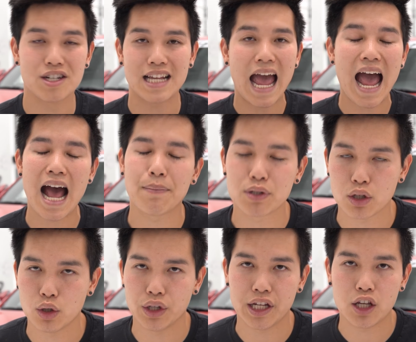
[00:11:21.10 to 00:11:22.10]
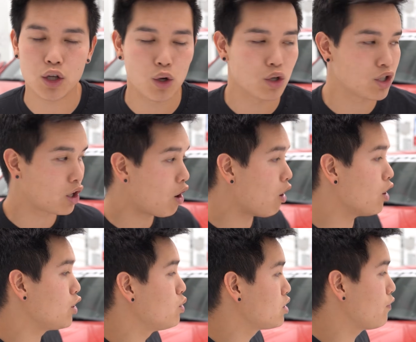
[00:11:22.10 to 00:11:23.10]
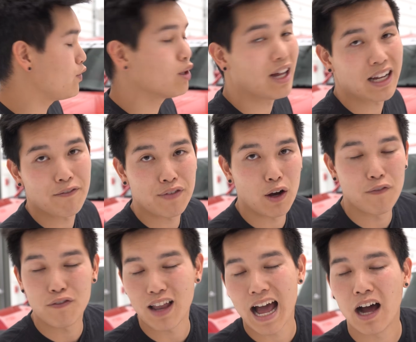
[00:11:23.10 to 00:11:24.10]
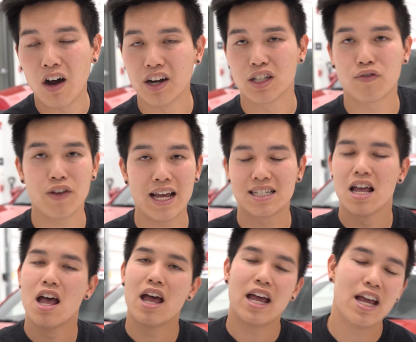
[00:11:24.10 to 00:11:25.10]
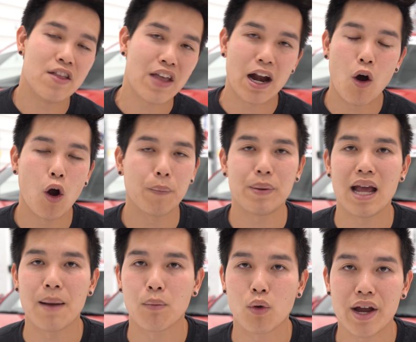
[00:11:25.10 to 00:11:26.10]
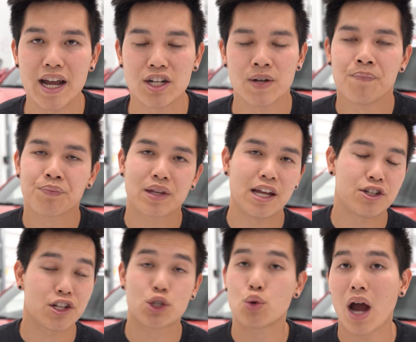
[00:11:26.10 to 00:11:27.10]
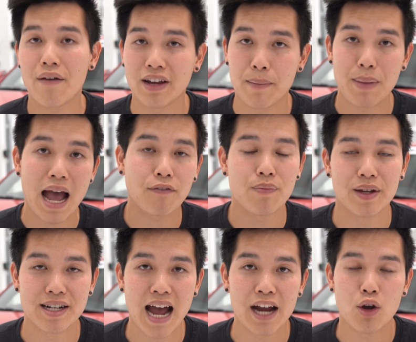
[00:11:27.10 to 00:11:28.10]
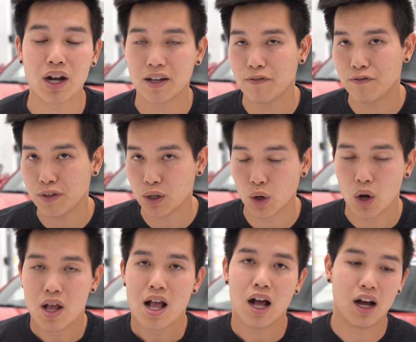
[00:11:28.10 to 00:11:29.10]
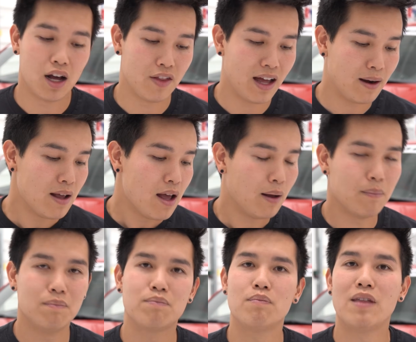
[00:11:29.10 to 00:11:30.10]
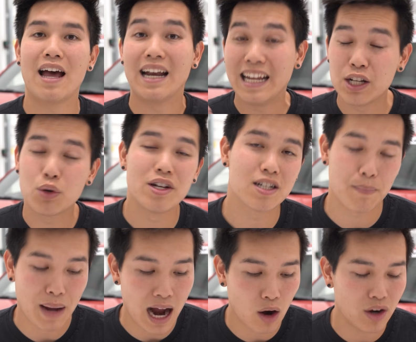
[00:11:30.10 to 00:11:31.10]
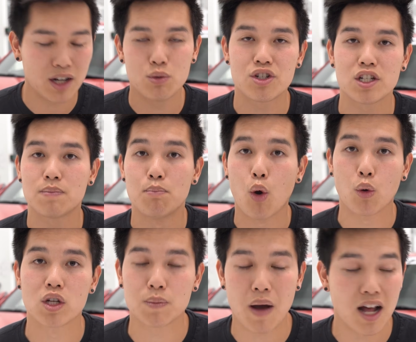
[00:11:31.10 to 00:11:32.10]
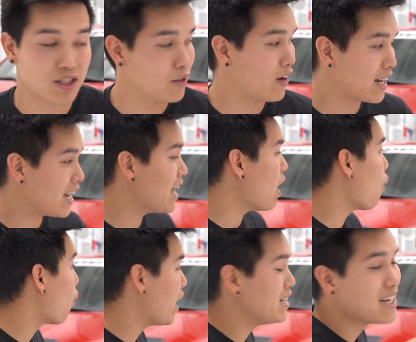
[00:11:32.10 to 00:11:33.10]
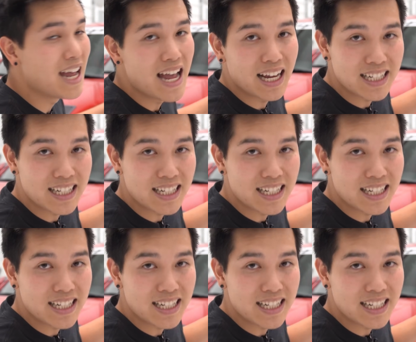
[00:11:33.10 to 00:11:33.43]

which is absolutely huge. The car used to feel like it fell flat on its face in that RPM range, and just driving it back from the dyno, I could feel that increase in power, and it was just more responsive. I cannot wait